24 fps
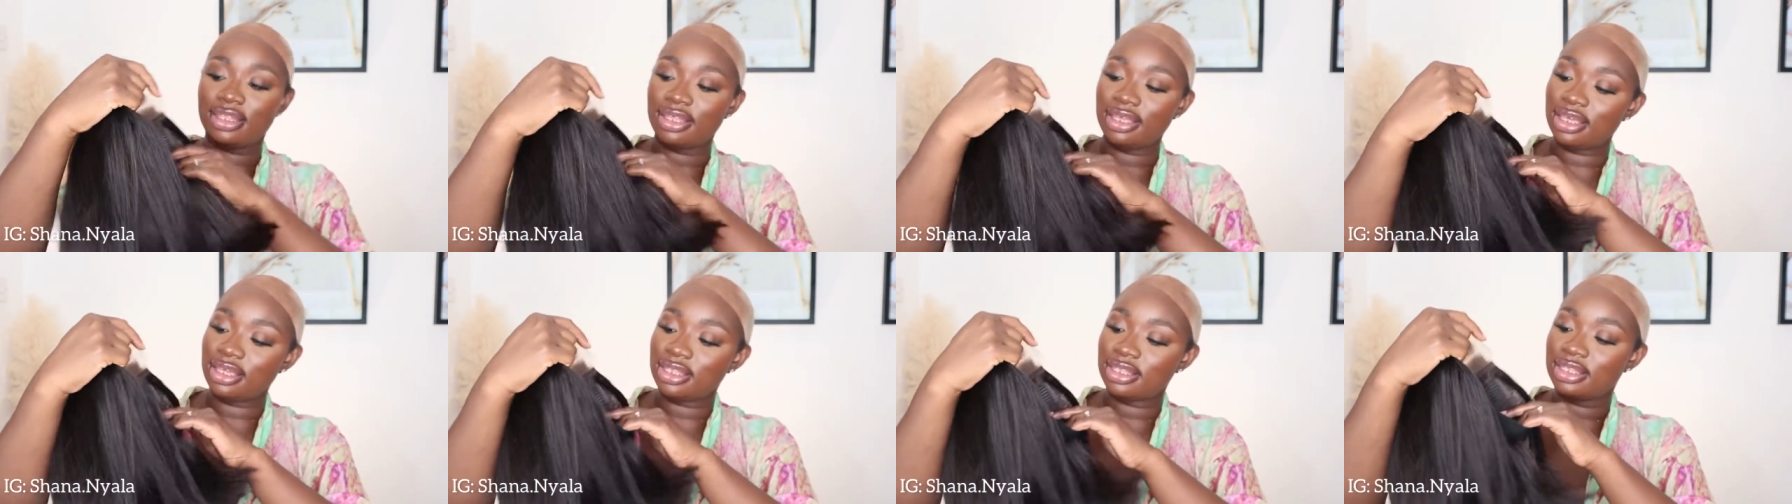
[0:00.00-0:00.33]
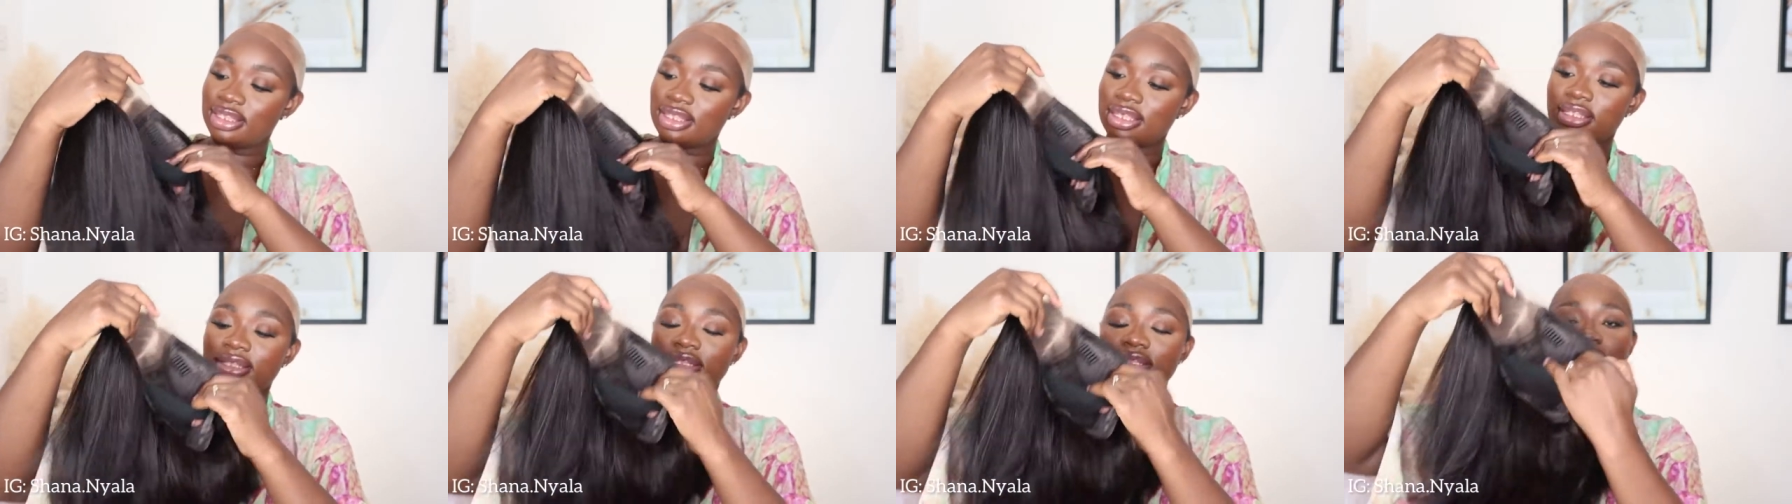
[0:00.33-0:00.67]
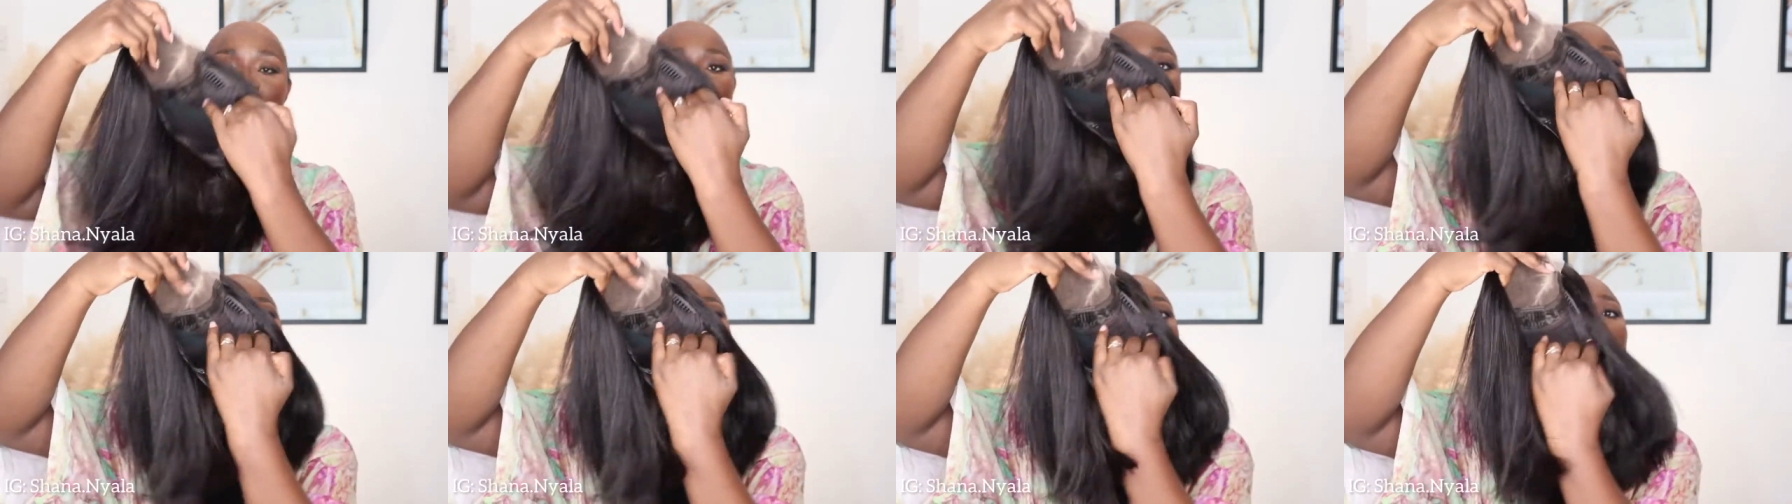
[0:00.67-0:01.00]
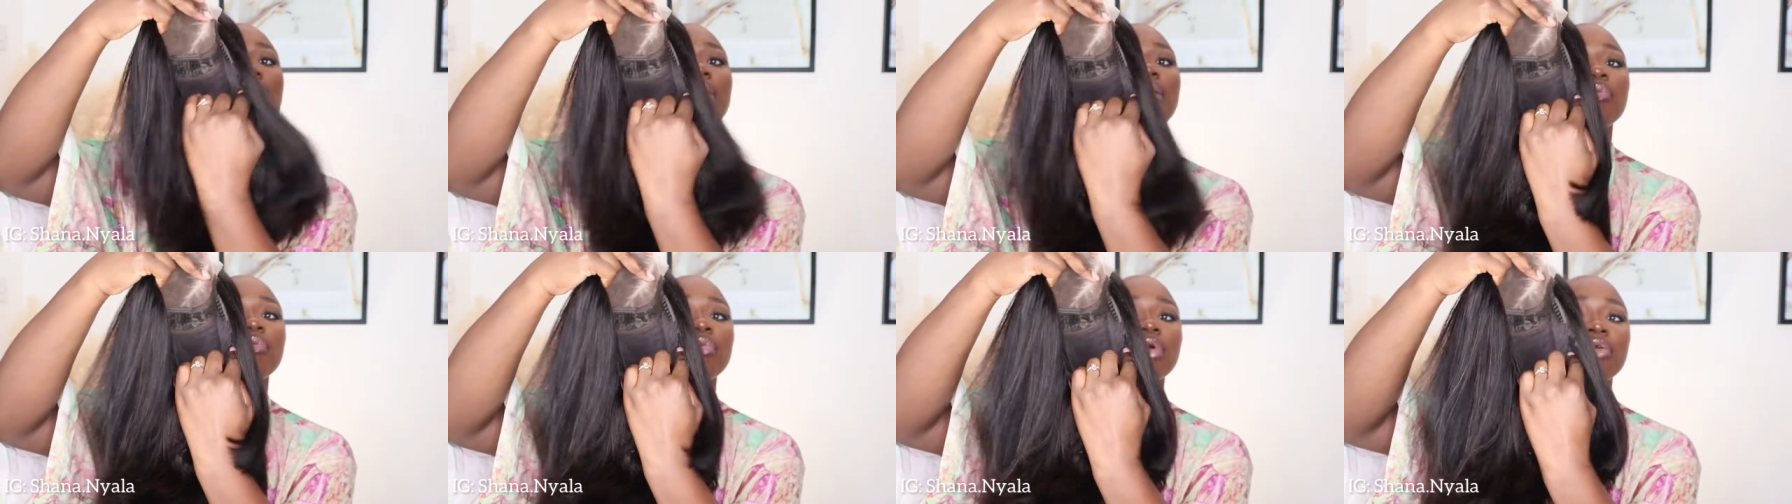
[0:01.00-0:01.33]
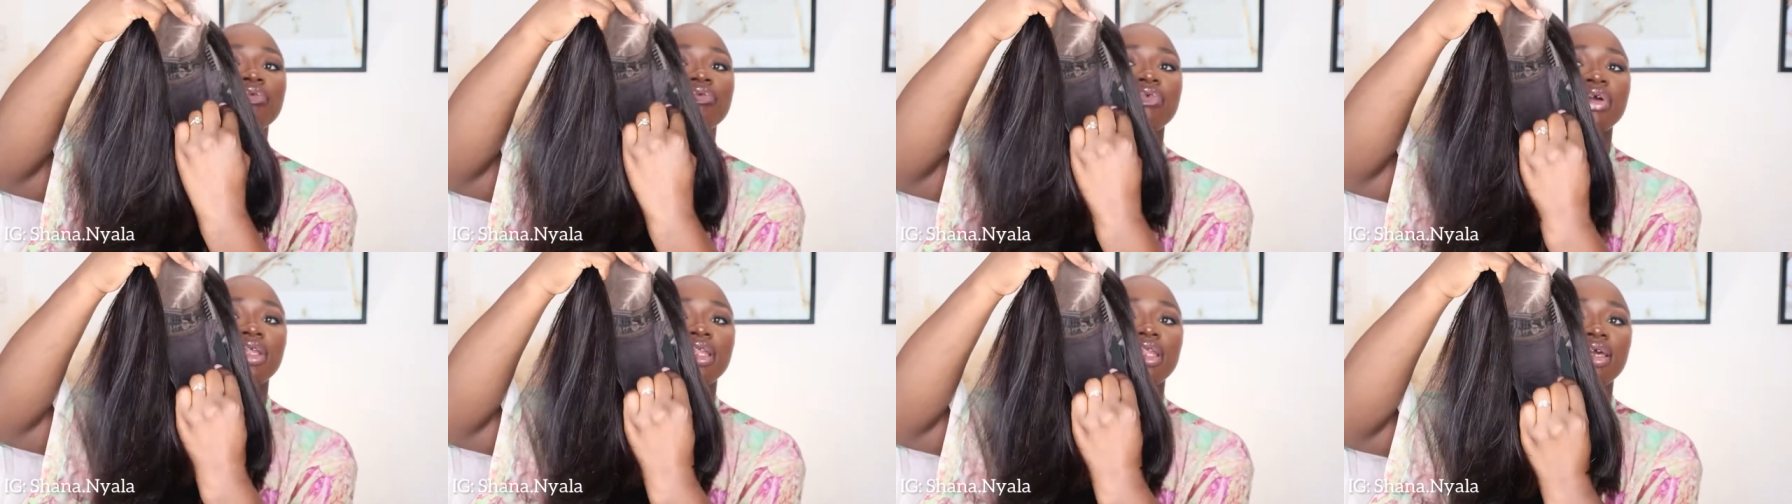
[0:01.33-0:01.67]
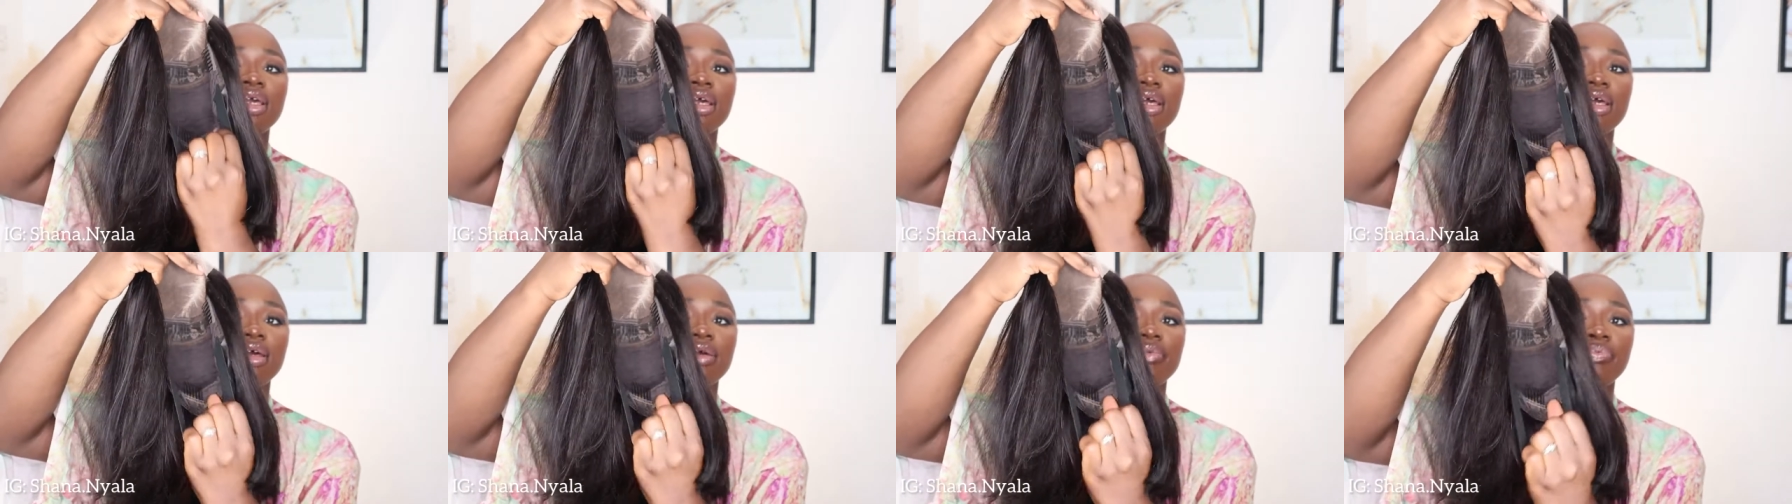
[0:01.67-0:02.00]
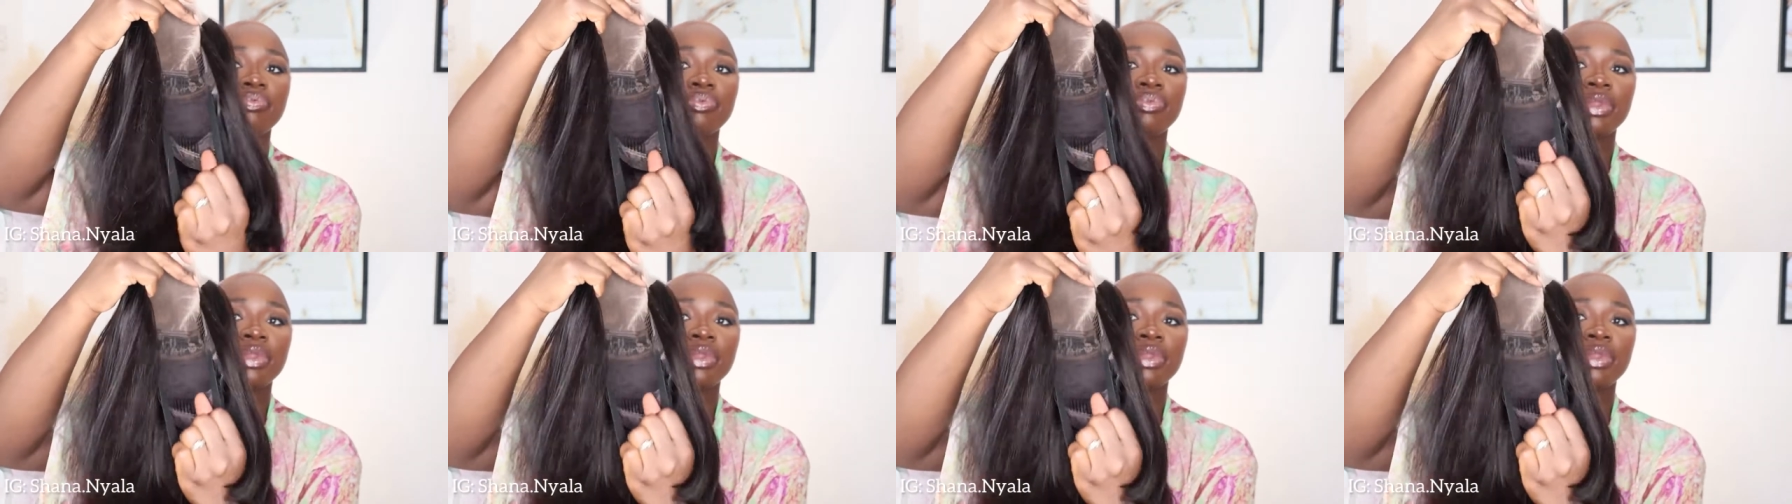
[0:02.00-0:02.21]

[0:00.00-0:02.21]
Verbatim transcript: this it does come with an uh,